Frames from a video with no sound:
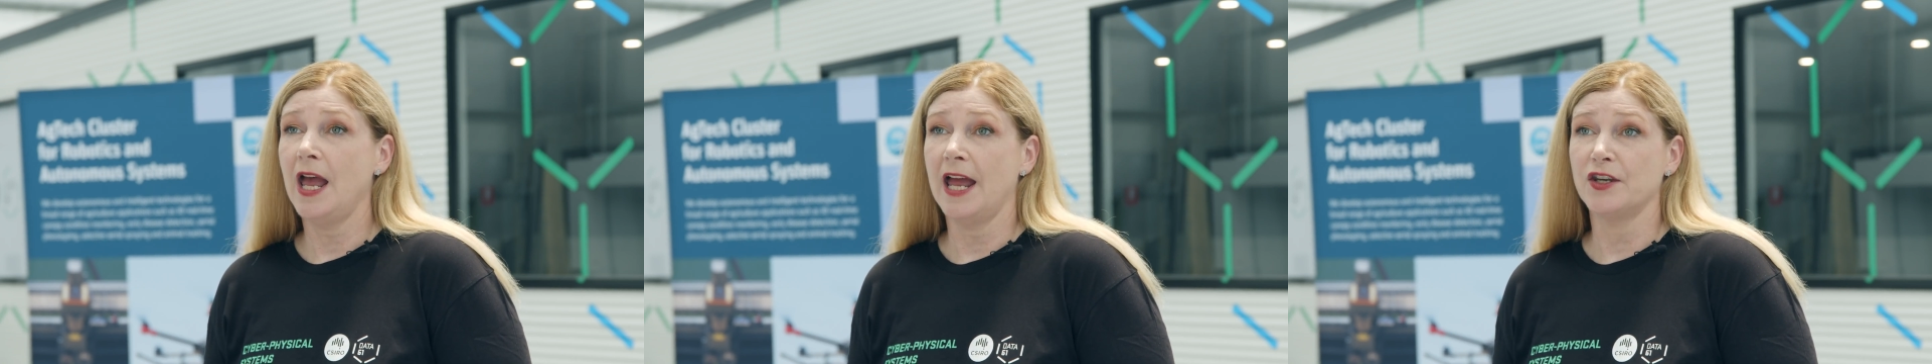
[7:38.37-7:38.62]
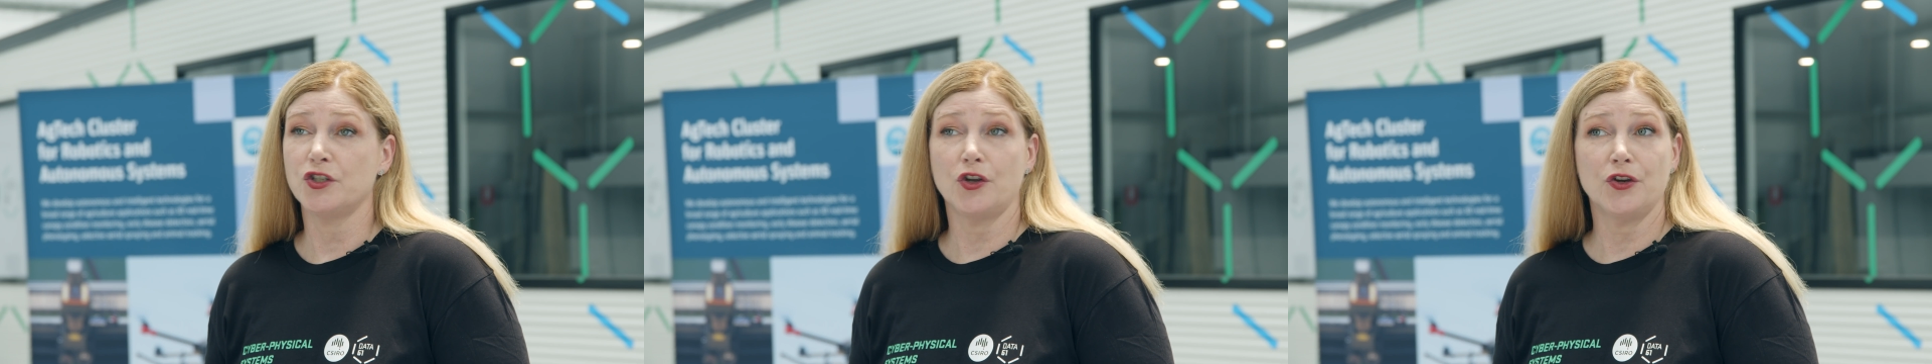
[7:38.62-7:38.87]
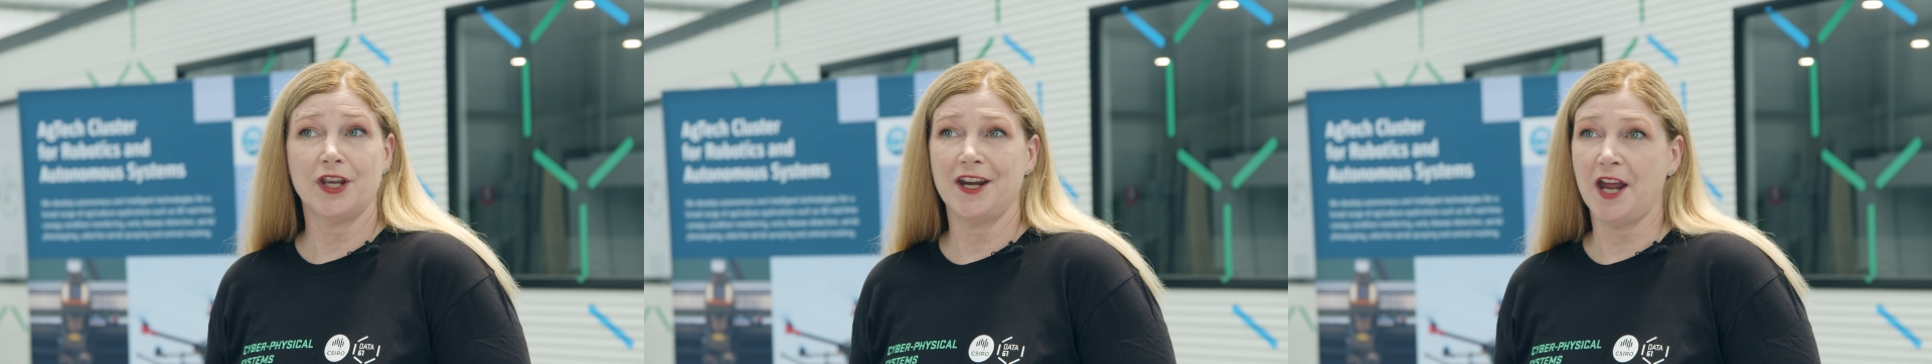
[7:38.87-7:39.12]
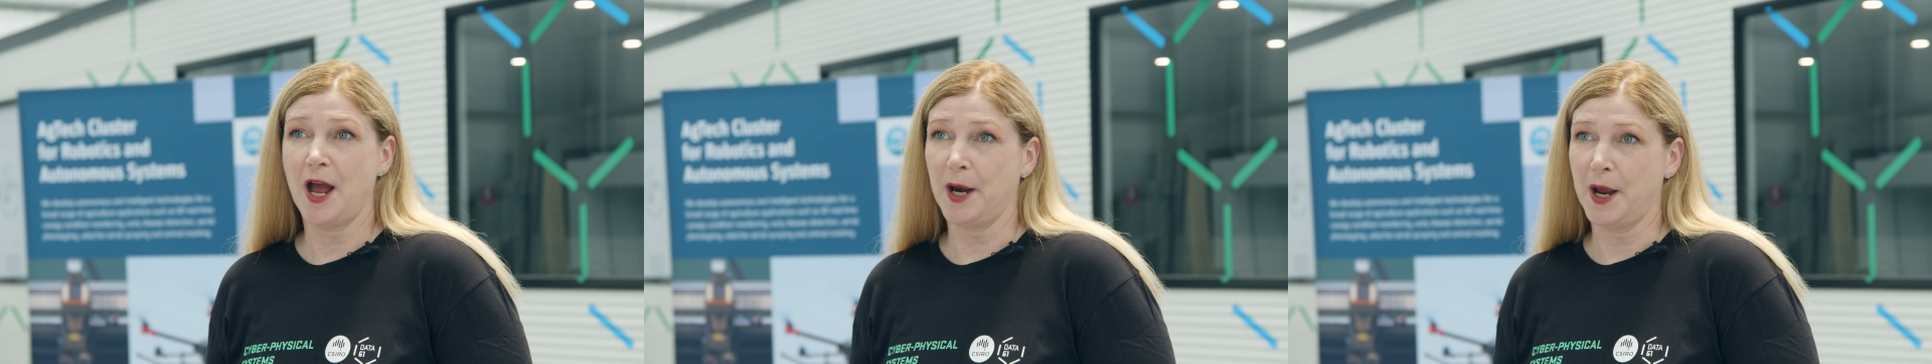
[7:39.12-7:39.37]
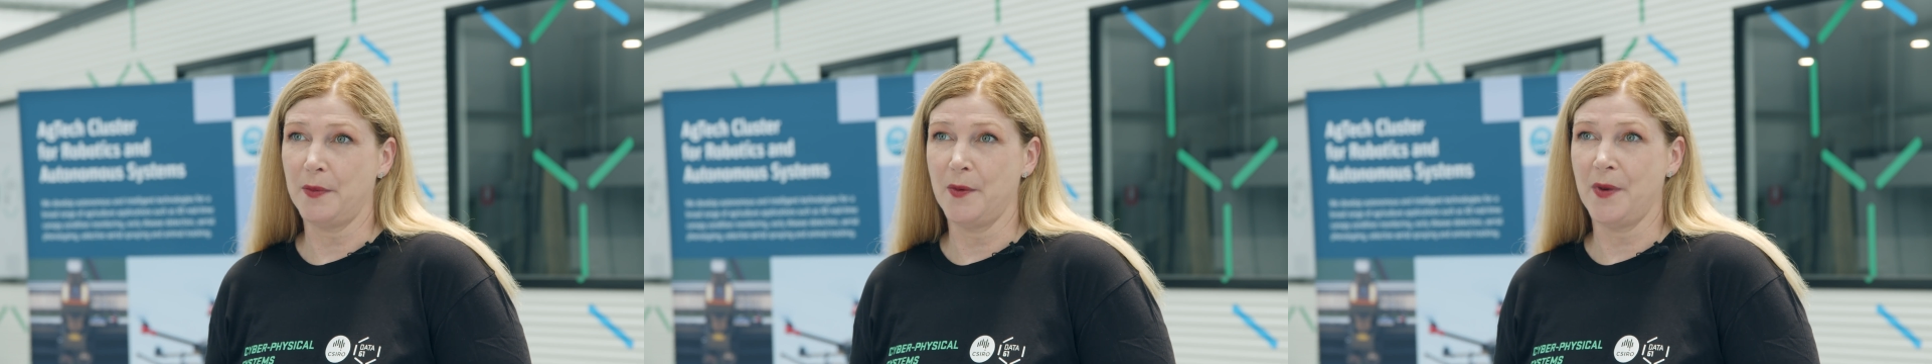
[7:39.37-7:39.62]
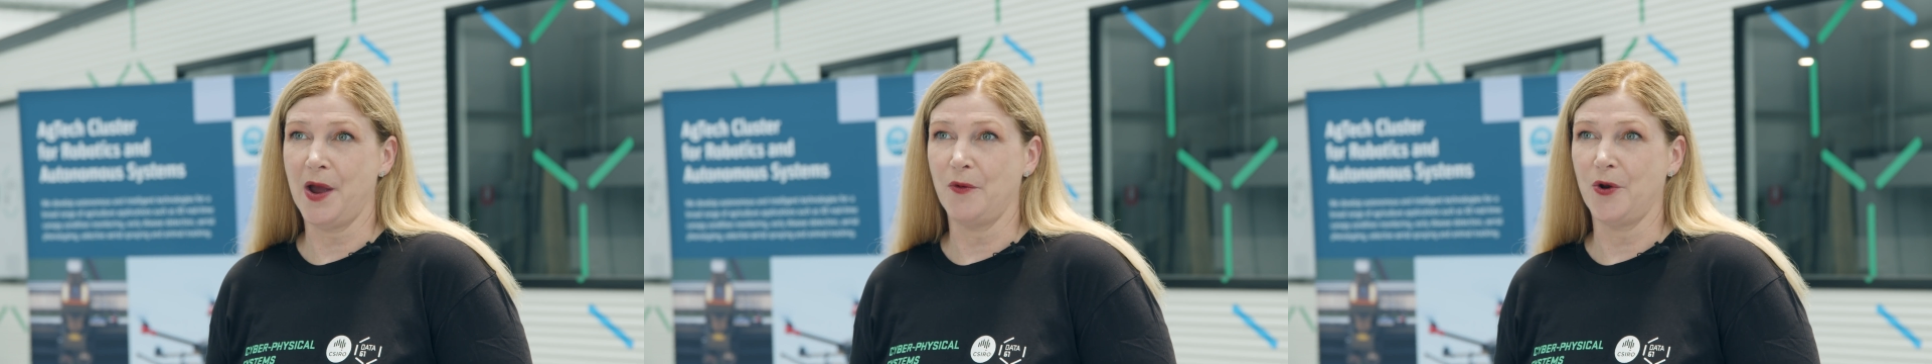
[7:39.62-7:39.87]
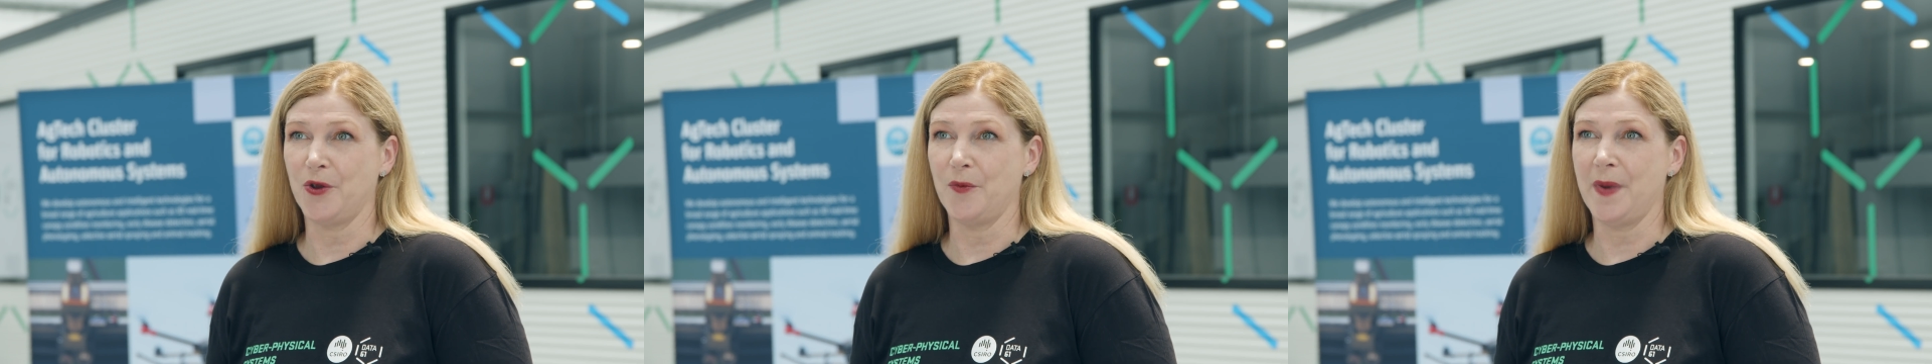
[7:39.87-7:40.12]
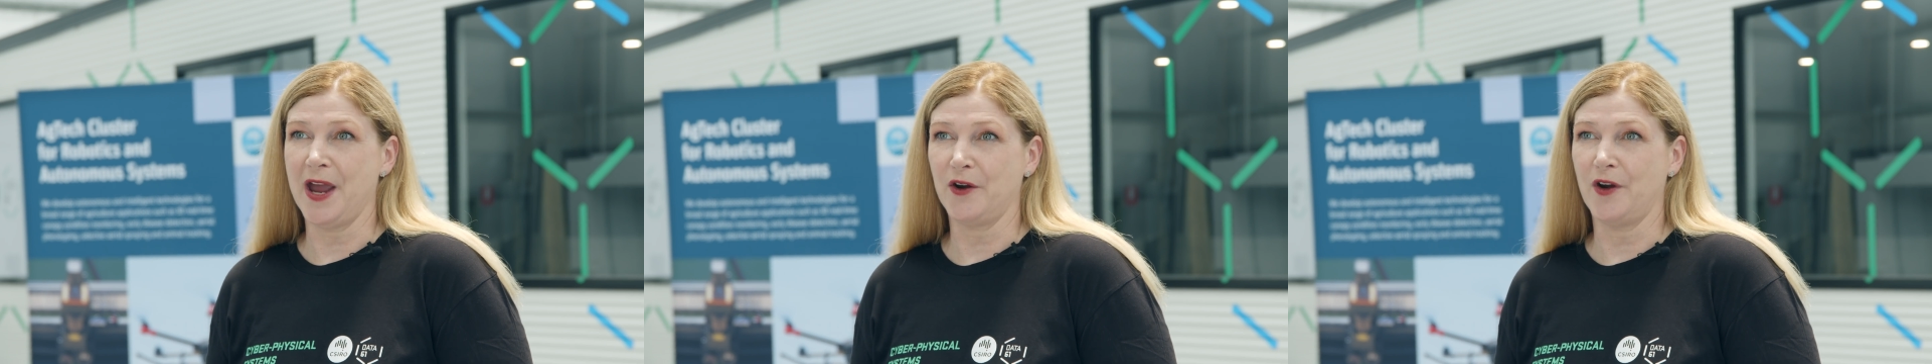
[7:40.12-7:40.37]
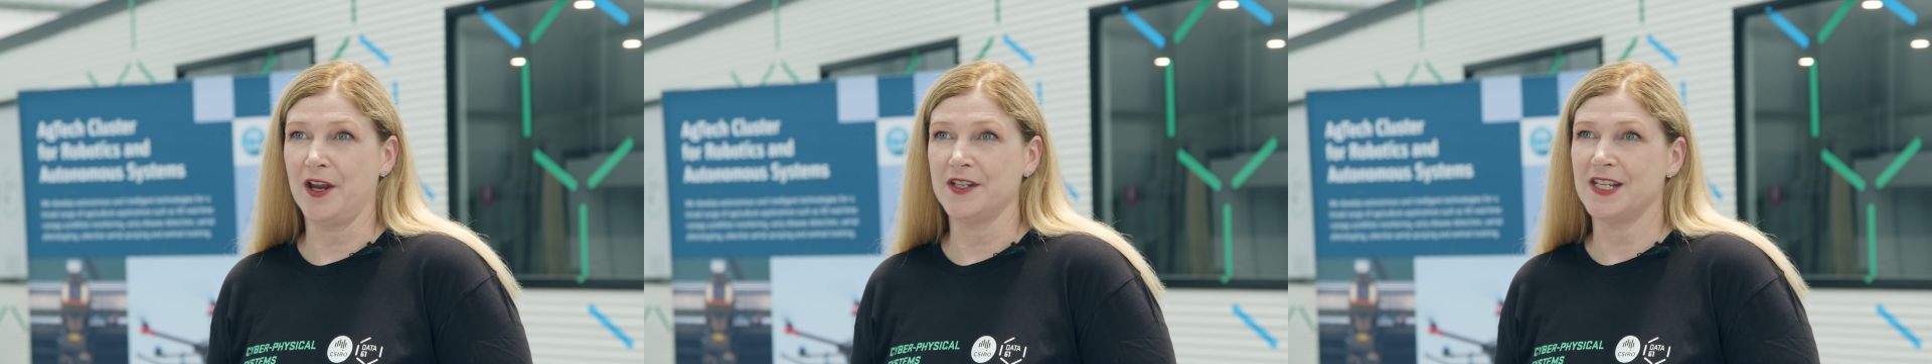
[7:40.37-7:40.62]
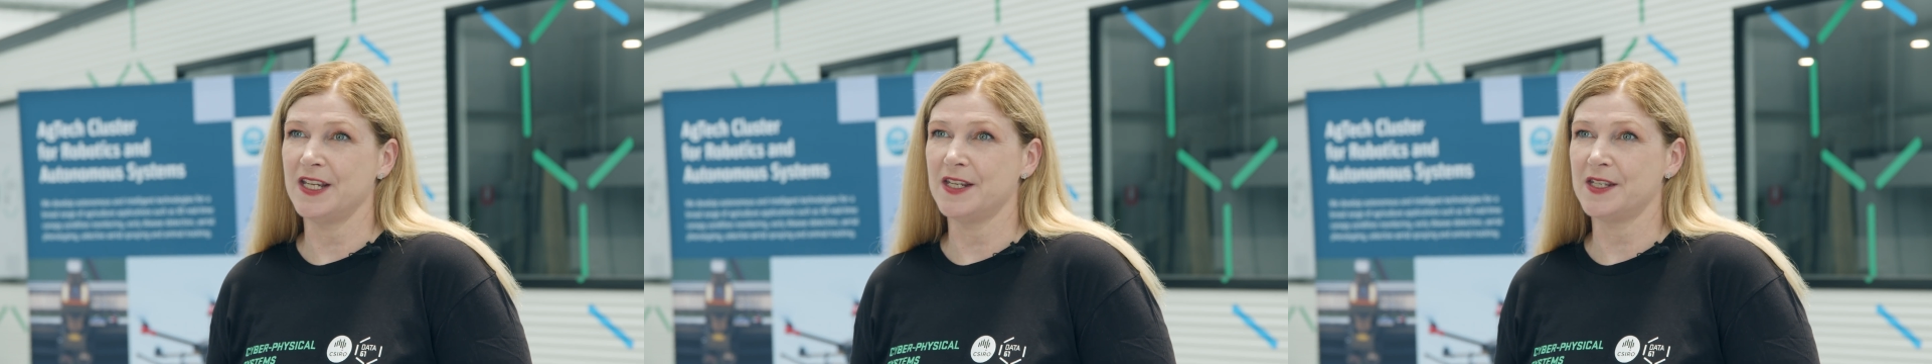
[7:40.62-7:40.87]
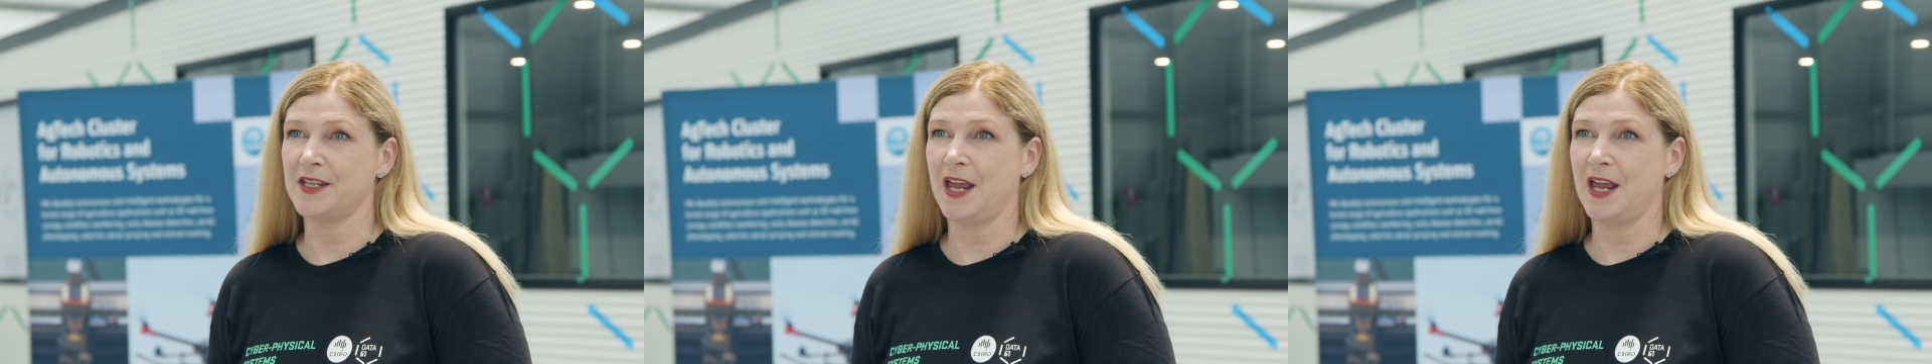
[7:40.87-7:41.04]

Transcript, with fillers: and don't get hung up about what your background is.